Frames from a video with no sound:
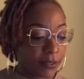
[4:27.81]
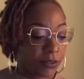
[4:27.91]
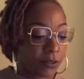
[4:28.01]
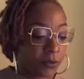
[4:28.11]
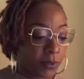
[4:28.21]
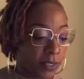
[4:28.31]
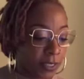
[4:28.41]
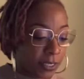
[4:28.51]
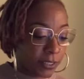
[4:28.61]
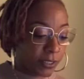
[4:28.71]
You're the one that
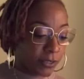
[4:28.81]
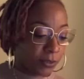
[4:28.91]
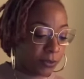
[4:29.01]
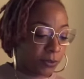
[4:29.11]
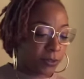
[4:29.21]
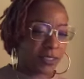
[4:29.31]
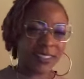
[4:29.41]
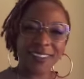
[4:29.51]
I choose.